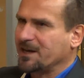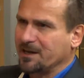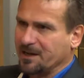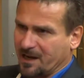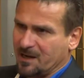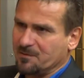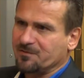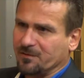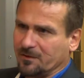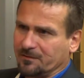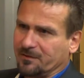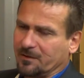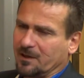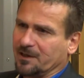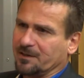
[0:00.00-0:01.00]
games for
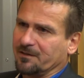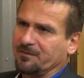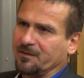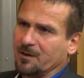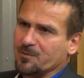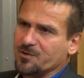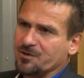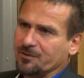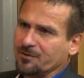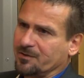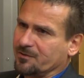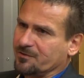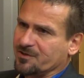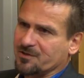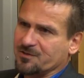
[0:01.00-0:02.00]
other
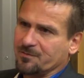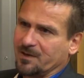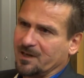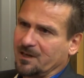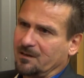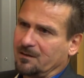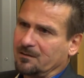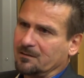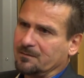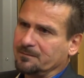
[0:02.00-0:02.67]
pharmaceuticals as well.